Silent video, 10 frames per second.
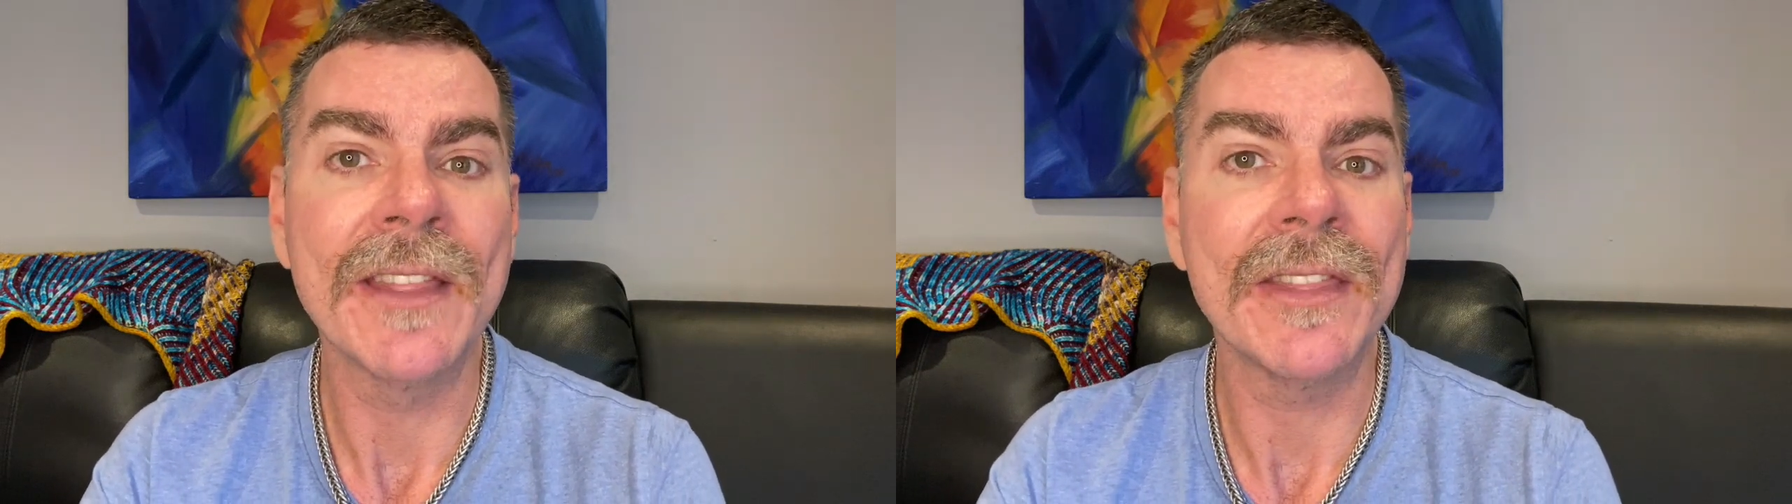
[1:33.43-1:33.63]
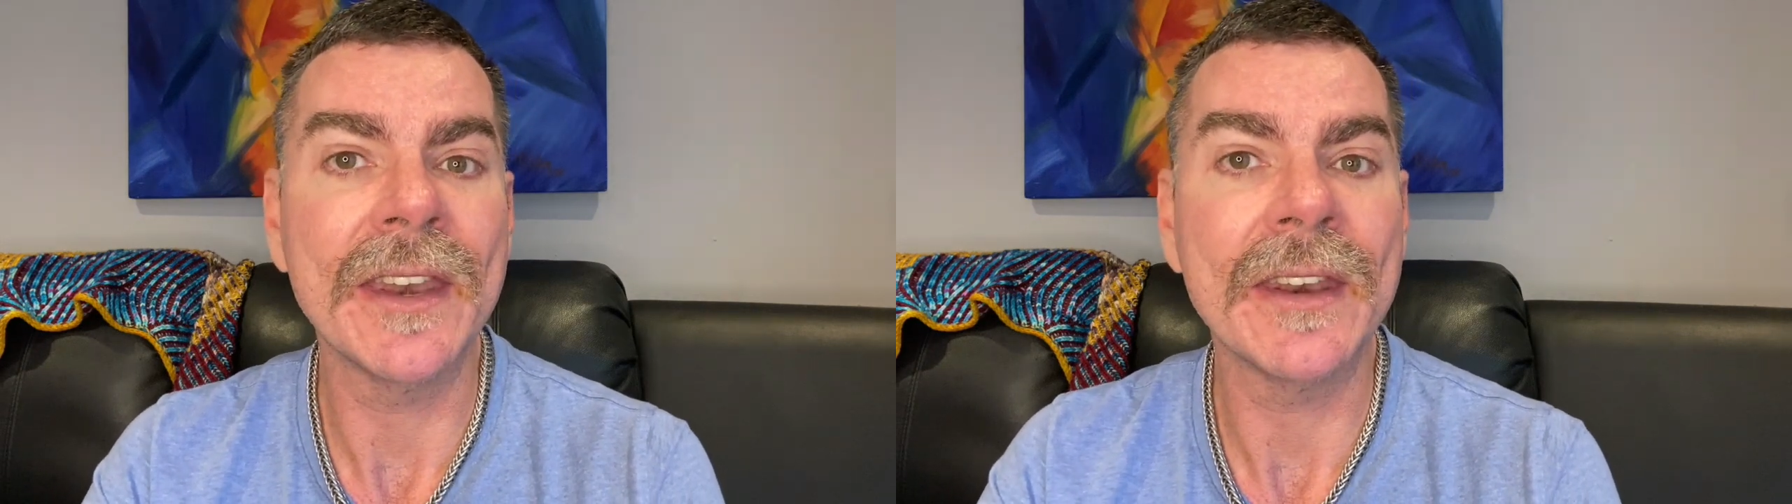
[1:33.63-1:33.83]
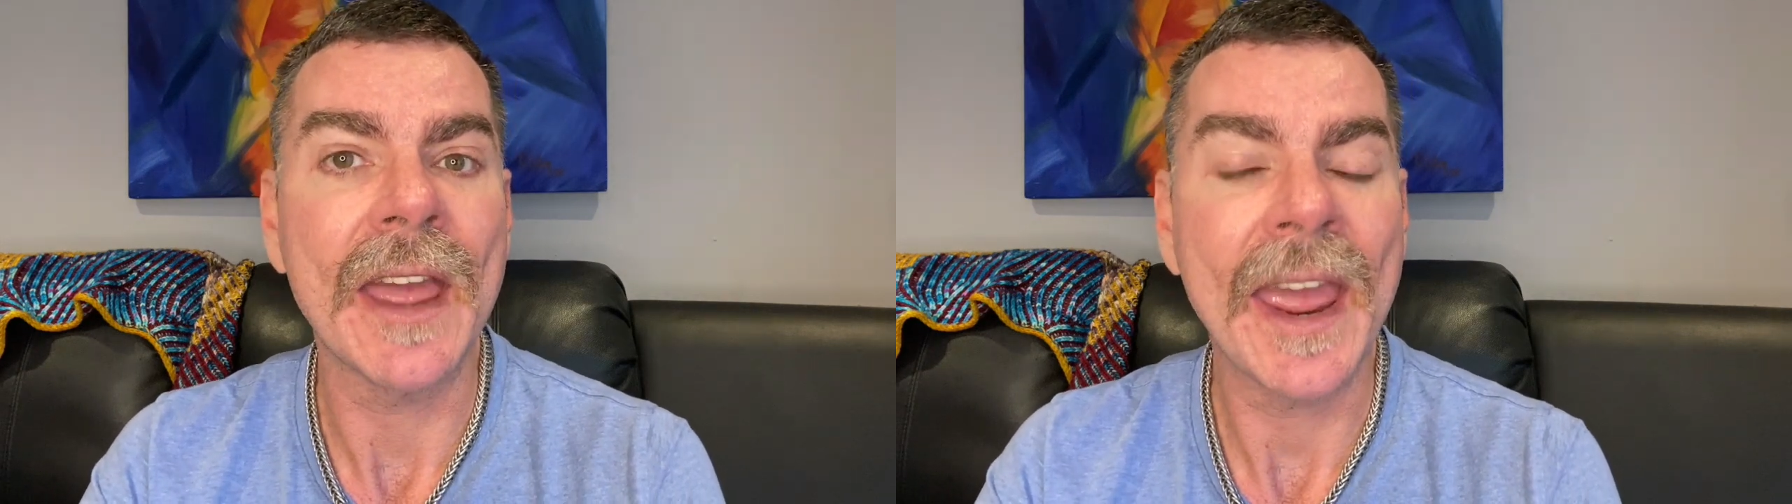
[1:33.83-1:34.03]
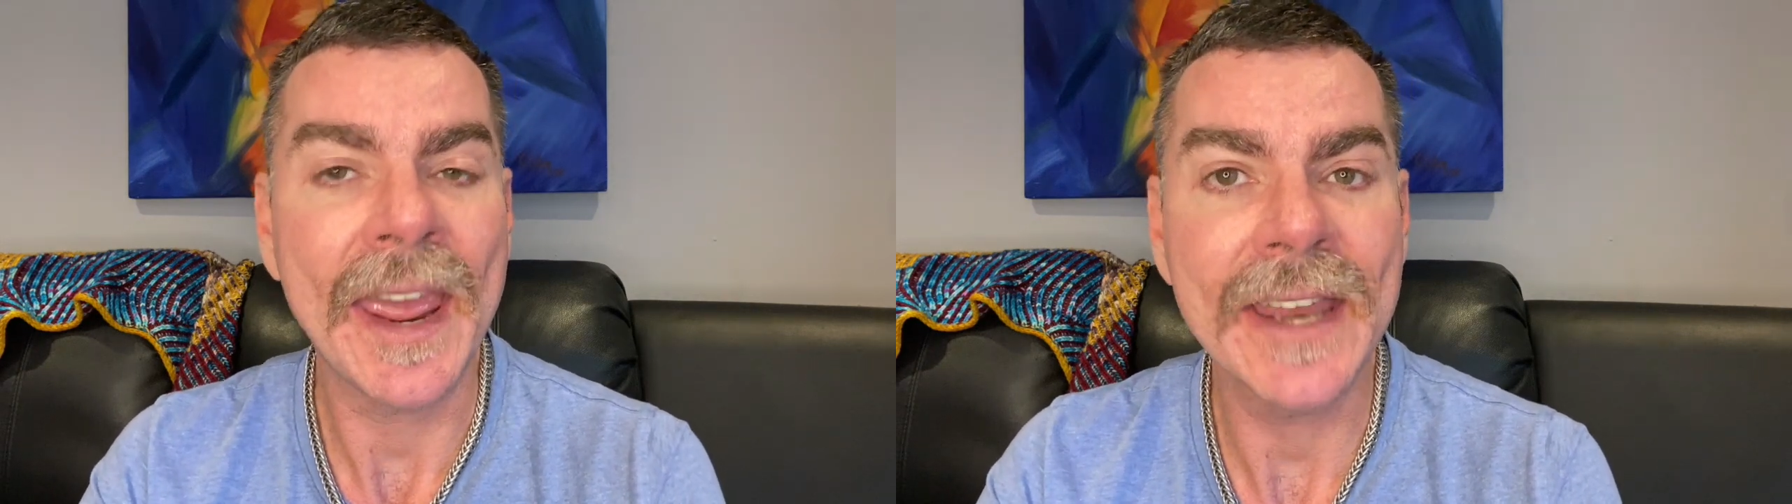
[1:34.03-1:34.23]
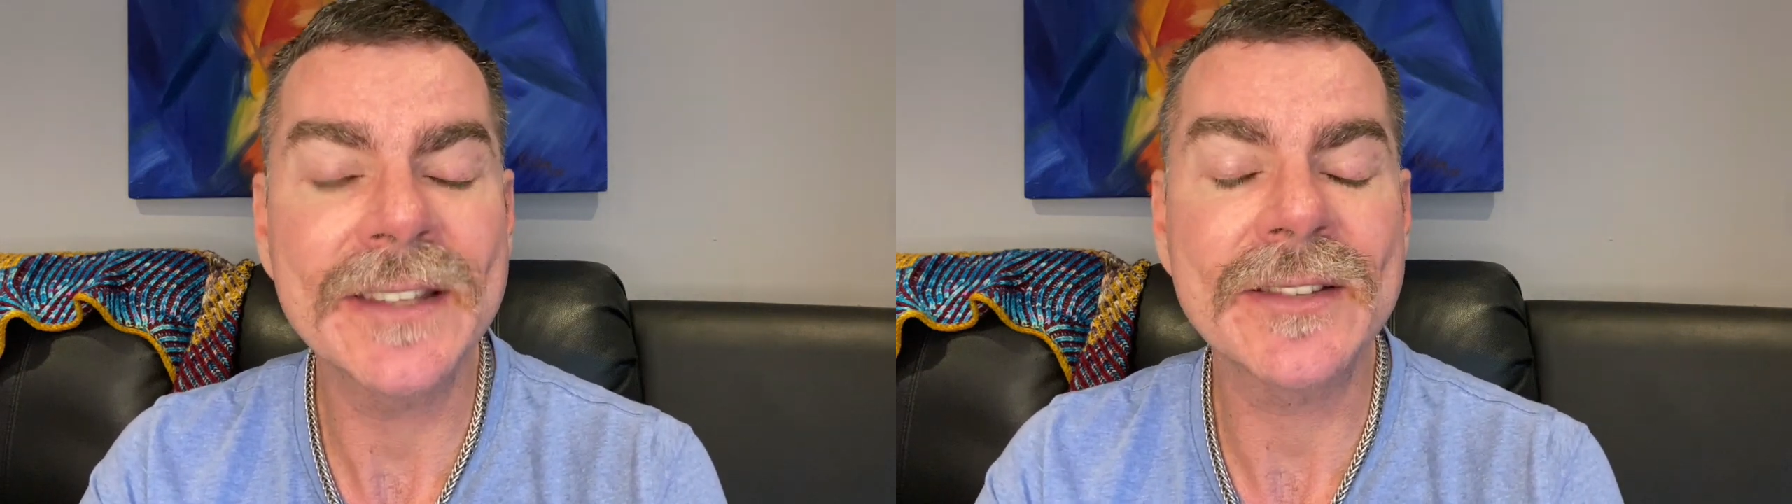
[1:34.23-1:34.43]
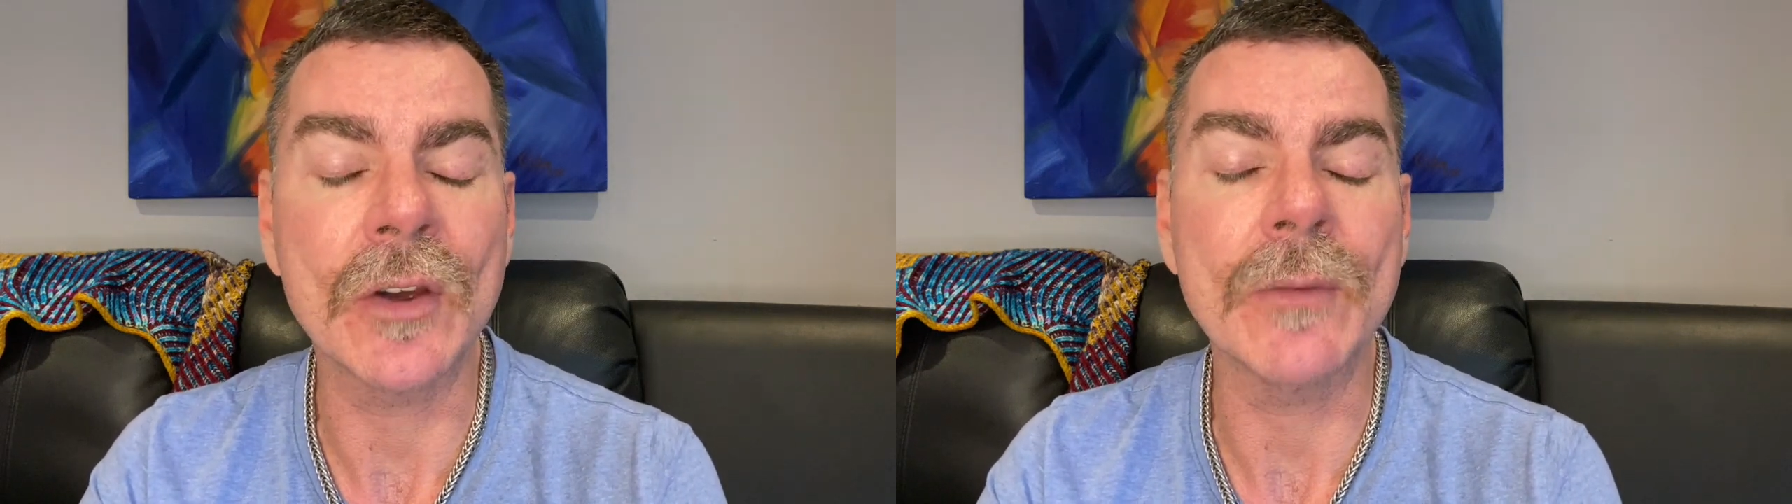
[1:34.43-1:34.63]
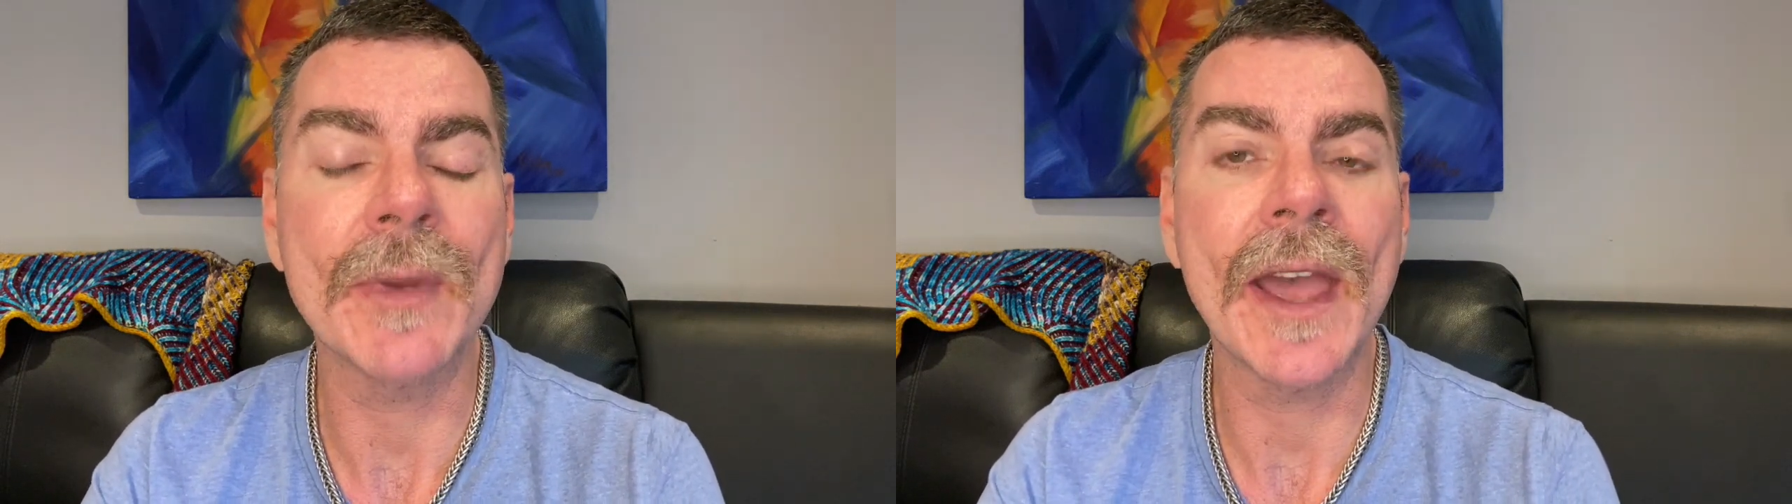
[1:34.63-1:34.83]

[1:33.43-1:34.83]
than hand soap